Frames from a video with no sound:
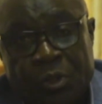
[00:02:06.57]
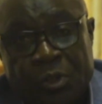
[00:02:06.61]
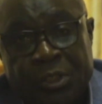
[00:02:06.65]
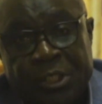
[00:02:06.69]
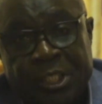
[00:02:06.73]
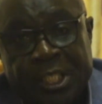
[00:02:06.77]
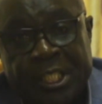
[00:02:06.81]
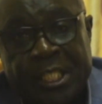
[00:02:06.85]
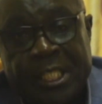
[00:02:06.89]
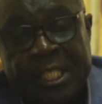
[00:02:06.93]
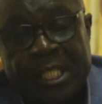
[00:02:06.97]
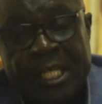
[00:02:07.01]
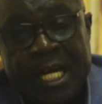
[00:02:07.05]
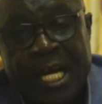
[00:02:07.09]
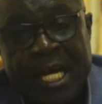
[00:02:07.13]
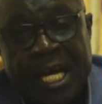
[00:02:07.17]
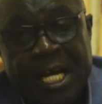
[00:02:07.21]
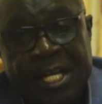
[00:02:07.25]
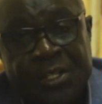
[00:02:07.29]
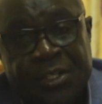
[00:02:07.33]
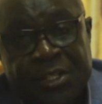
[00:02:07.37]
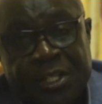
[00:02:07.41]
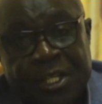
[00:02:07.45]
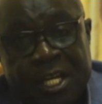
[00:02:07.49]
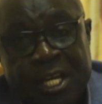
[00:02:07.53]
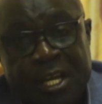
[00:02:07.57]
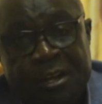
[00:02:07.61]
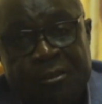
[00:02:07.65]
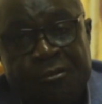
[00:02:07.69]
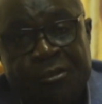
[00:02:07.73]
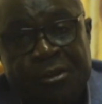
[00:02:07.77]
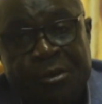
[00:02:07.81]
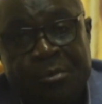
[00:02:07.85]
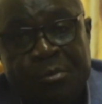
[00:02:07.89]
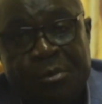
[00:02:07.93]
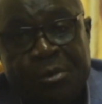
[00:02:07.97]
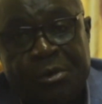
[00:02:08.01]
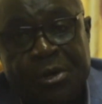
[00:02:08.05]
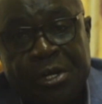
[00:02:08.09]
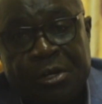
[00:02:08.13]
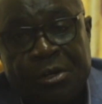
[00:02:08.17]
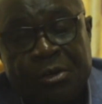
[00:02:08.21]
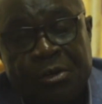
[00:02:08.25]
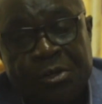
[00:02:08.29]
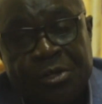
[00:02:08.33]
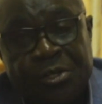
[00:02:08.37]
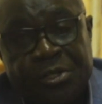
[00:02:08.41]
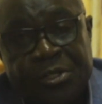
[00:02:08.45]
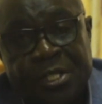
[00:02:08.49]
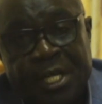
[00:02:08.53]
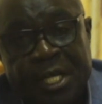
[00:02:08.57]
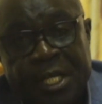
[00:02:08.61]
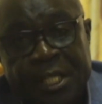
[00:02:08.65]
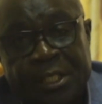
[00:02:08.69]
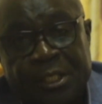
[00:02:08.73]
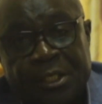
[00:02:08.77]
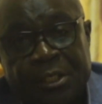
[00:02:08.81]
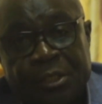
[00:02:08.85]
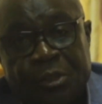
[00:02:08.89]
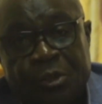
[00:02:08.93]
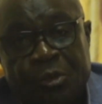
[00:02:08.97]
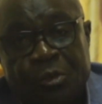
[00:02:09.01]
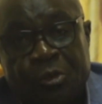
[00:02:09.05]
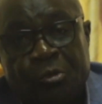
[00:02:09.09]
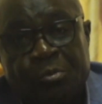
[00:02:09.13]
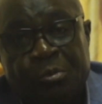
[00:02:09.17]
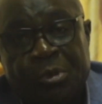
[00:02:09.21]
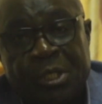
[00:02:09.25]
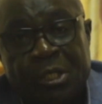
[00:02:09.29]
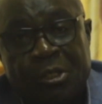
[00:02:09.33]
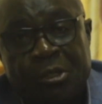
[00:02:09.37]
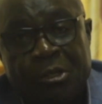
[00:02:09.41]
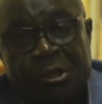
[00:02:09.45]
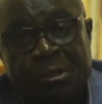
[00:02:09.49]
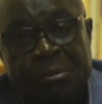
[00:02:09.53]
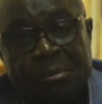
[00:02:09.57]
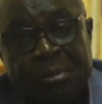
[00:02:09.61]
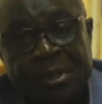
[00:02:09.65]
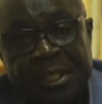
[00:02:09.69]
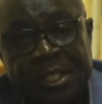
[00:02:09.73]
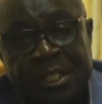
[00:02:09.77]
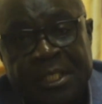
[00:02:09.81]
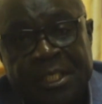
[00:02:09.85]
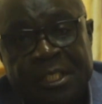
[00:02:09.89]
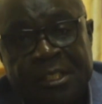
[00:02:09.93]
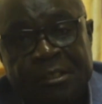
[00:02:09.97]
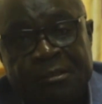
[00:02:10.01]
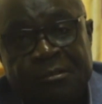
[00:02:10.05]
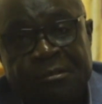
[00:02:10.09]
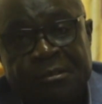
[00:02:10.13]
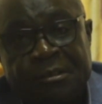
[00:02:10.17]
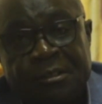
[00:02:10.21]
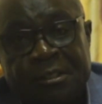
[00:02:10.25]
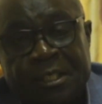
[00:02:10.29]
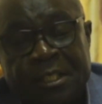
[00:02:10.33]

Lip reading: really ask everybody concerned to be cooperative.